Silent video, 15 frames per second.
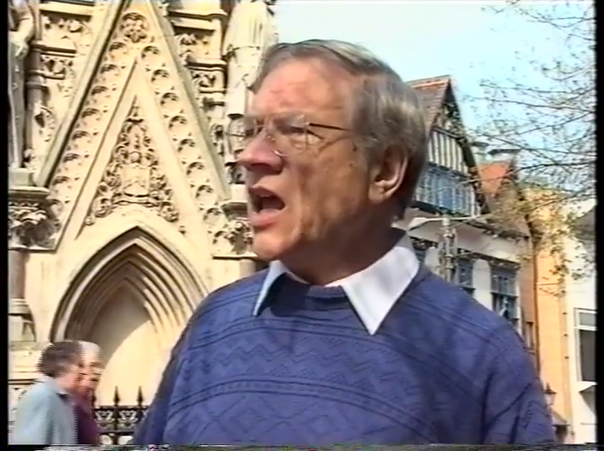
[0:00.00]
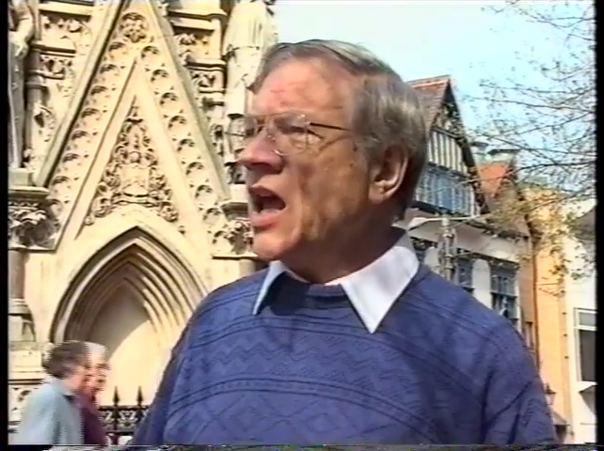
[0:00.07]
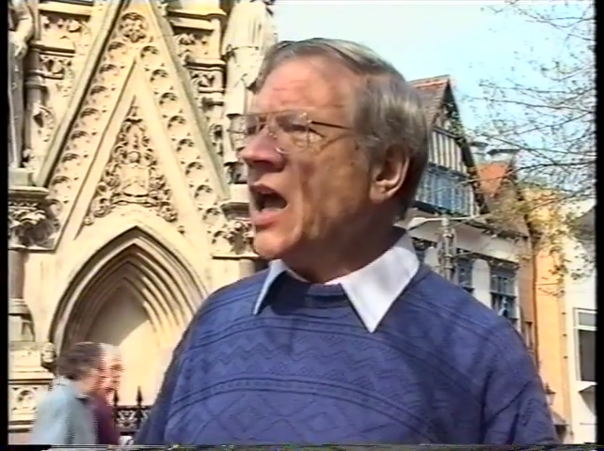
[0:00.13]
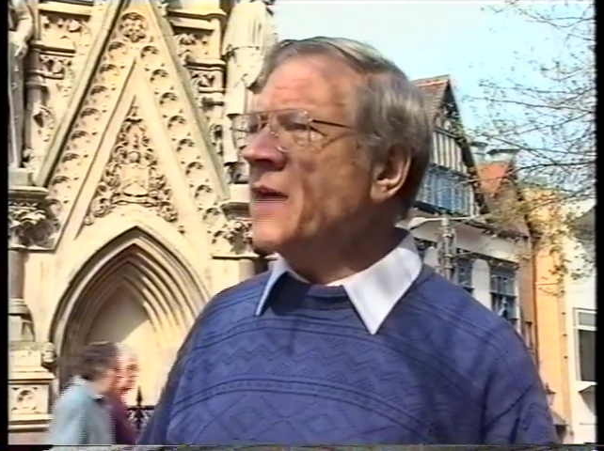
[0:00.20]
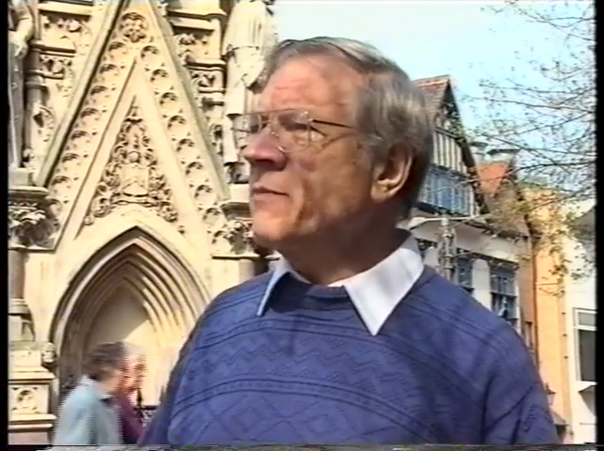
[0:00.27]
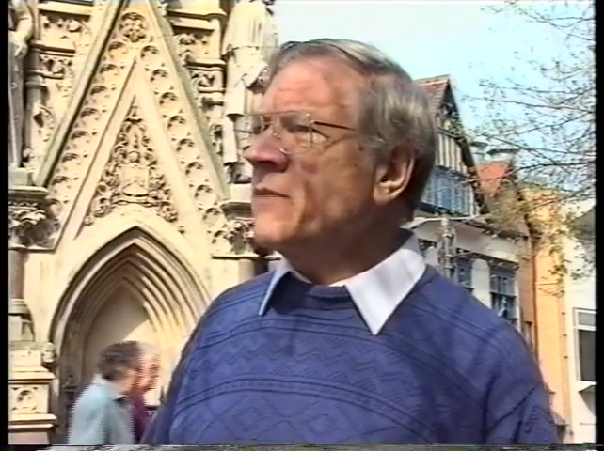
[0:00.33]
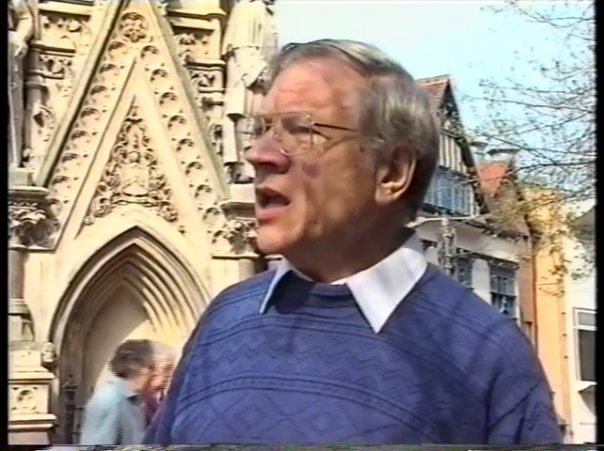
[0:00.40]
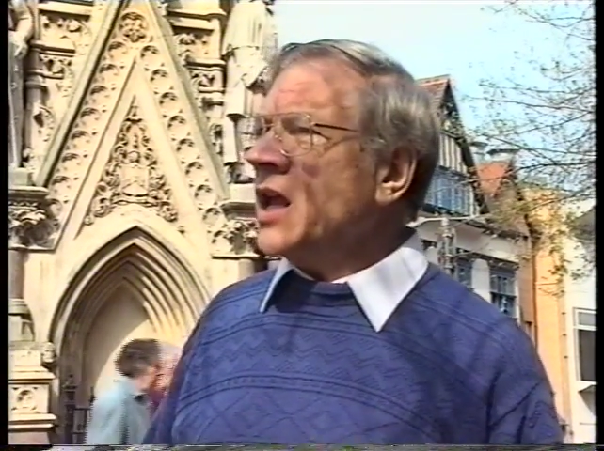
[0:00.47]

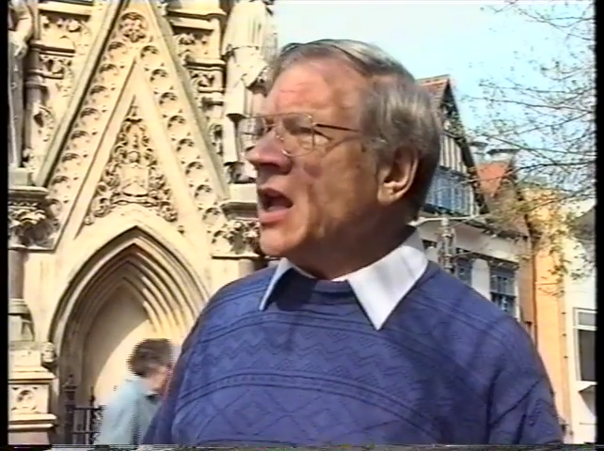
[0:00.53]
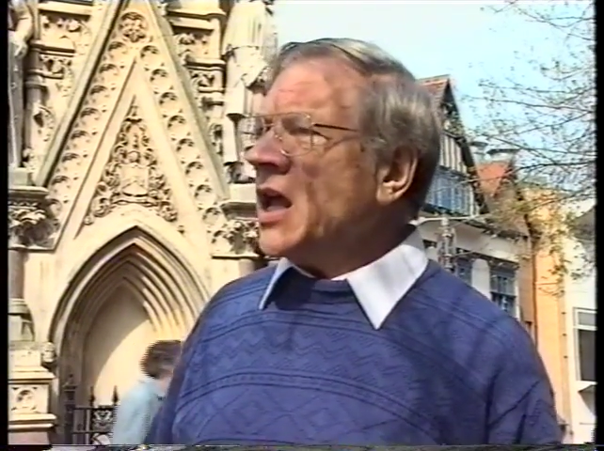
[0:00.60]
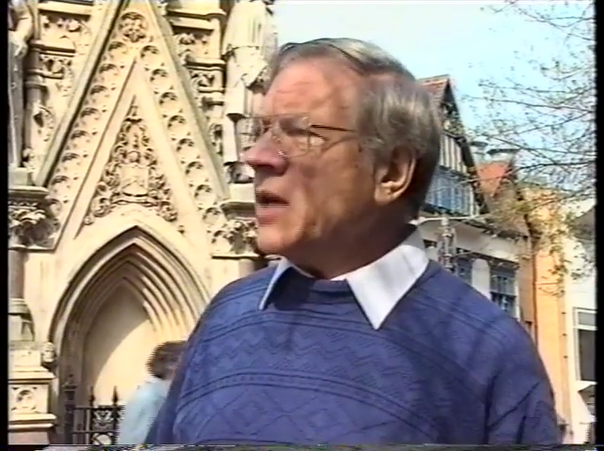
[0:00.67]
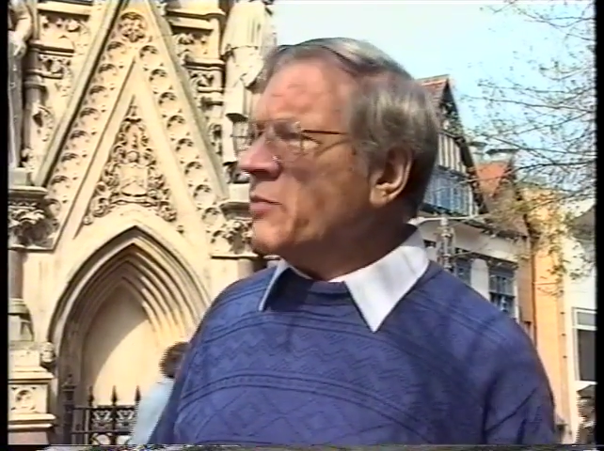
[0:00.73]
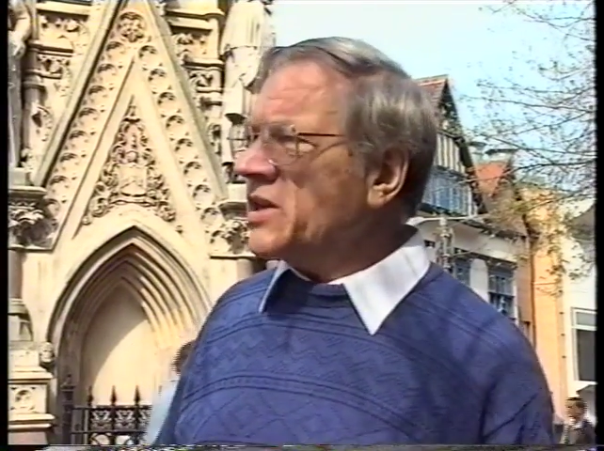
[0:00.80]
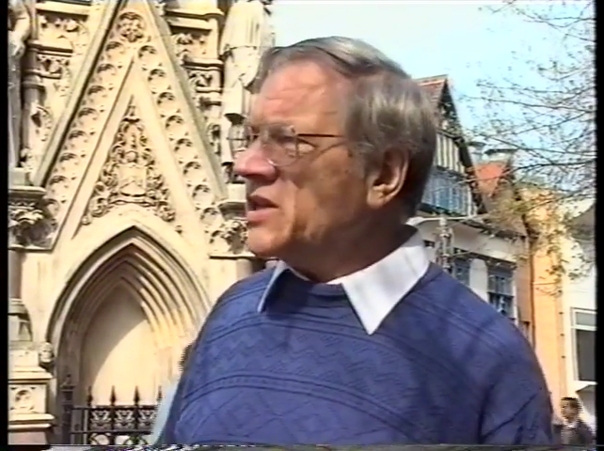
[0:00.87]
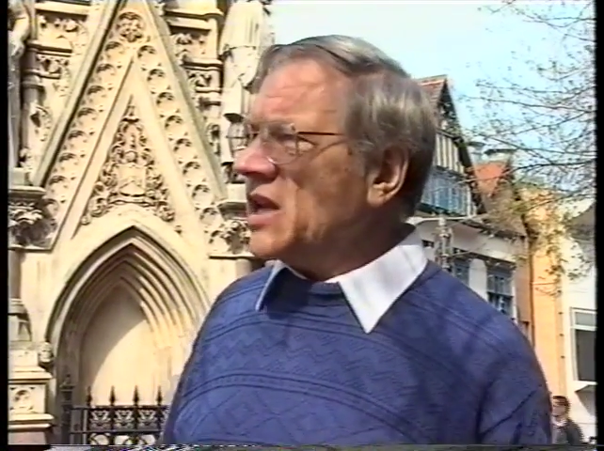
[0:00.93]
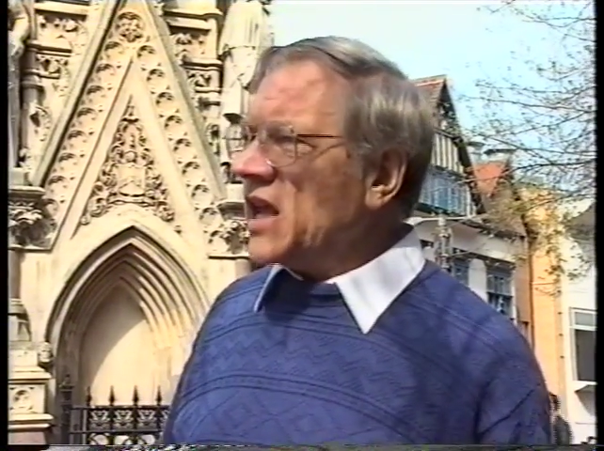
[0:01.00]

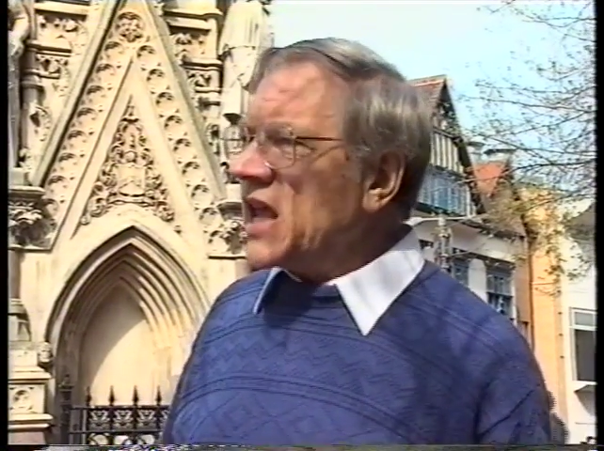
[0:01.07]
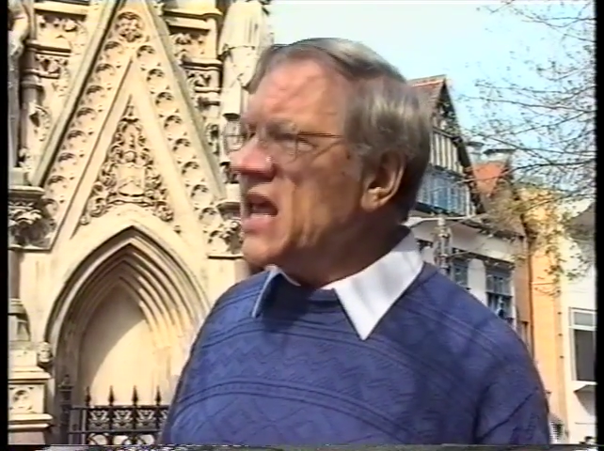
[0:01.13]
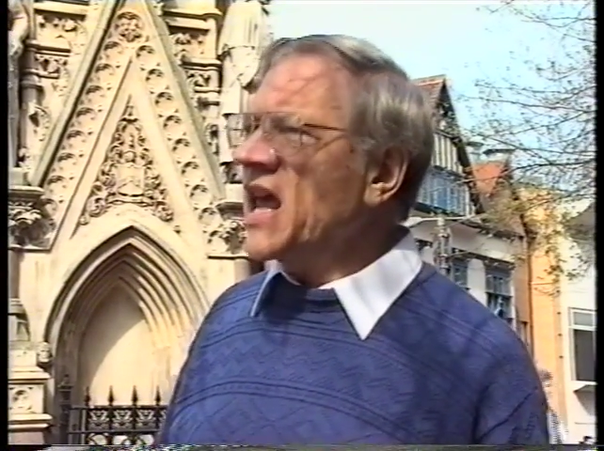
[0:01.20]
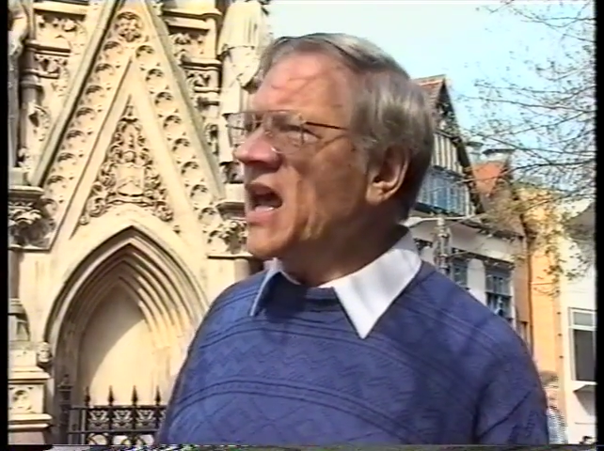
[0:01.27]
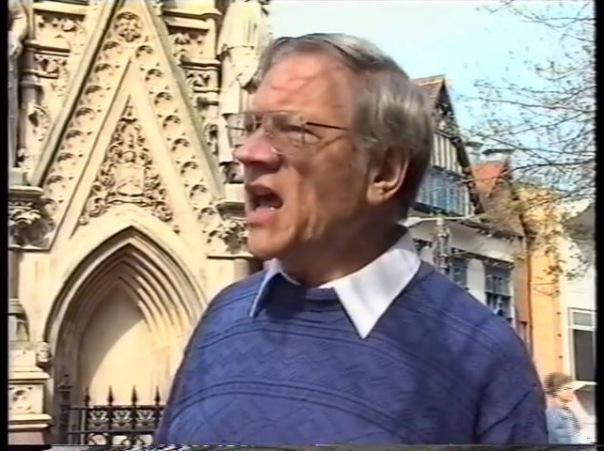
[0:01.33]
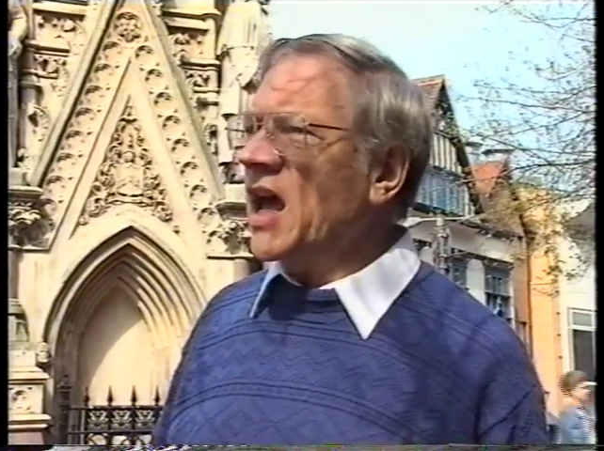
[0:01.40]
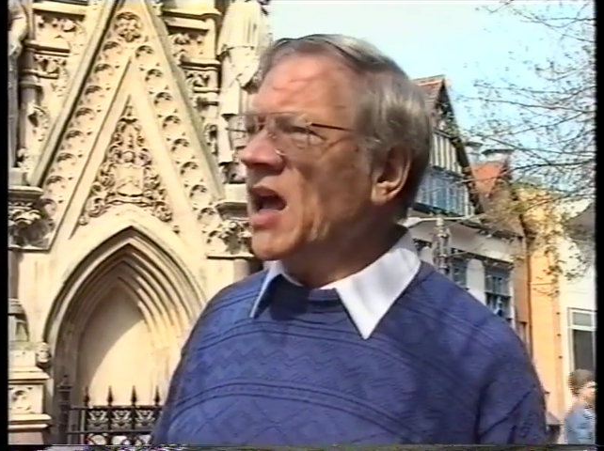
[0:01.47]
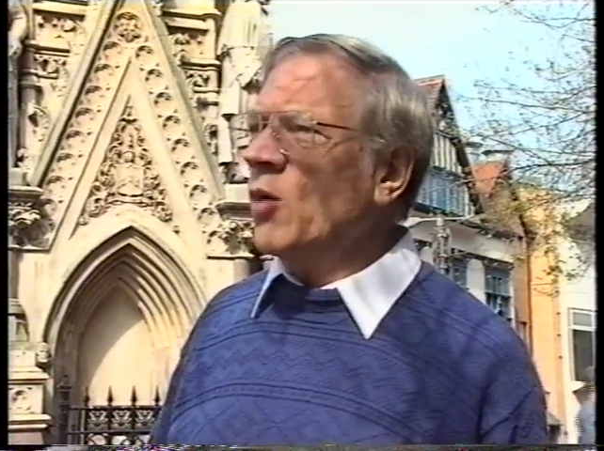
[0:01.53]
But
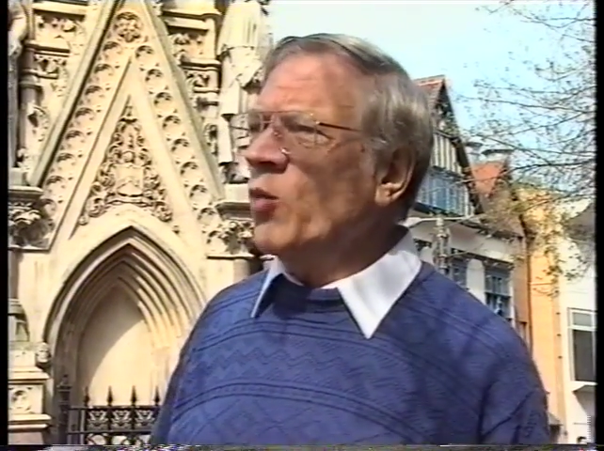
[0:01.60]
here